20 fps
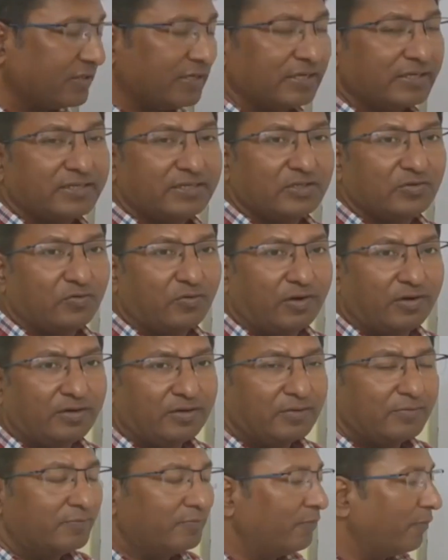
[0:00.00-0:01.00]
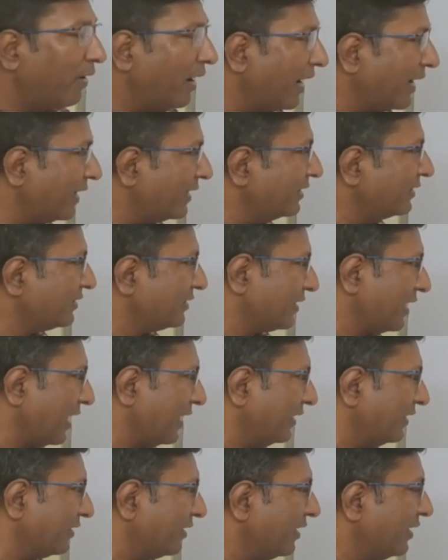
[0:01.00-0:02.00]
x is what? Minus
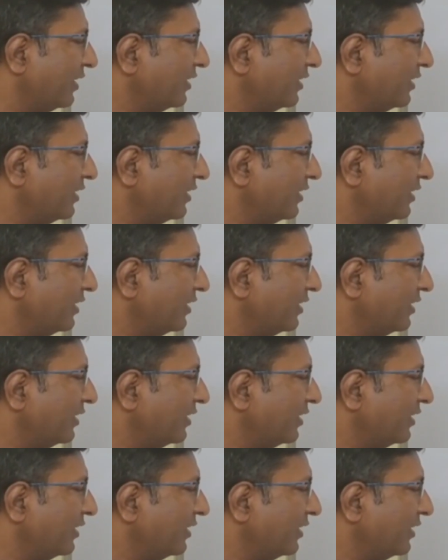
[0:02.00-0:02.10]
sine x.